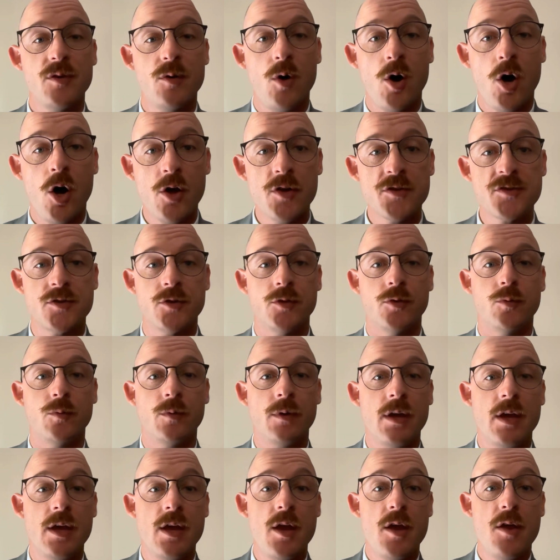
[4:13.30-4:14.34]
Also,
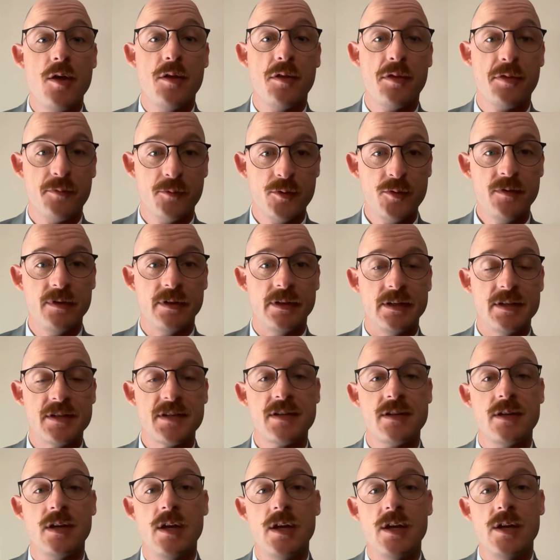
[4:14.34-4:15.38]
through
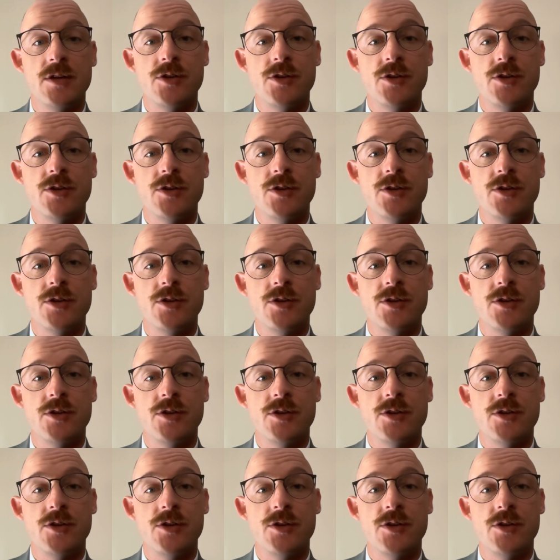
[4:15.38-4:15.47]
this,